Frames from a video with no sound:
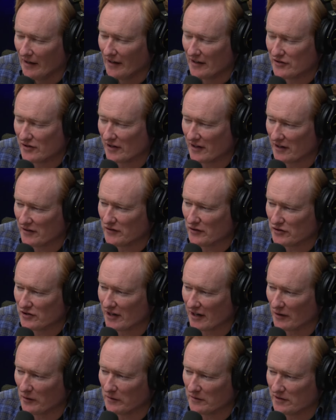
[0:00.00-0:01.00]
is that there's
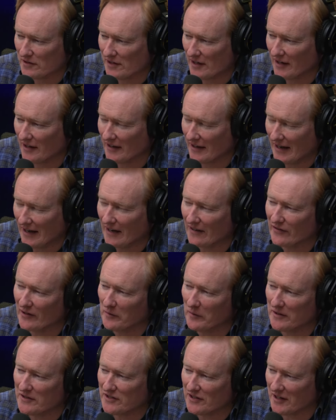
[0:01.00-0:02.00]
that old saying:
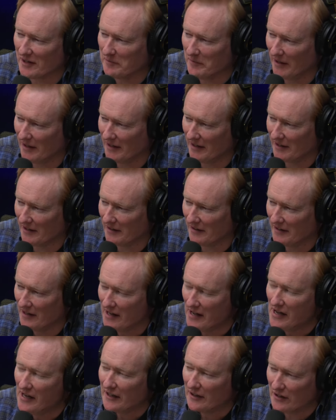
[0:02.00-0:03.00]
everyone's a
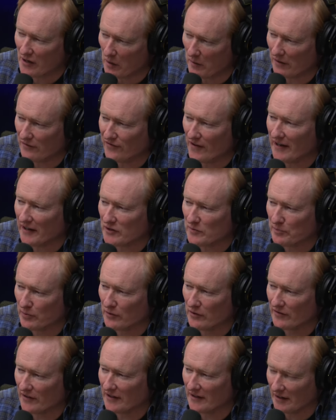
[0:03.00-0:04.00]
comedian. Conan fan is
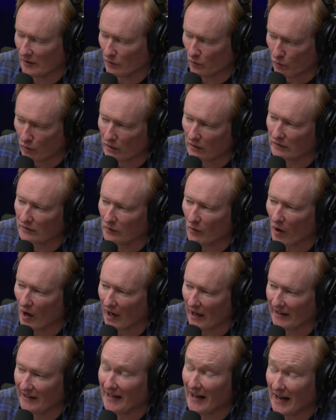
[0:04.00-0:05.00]
proving that
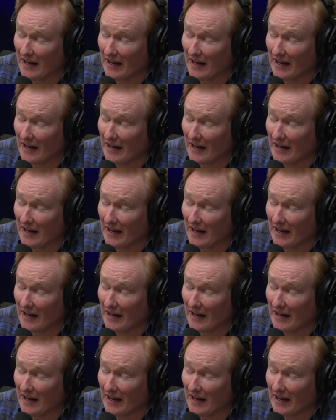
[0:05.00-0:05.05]
worldwide, yeah.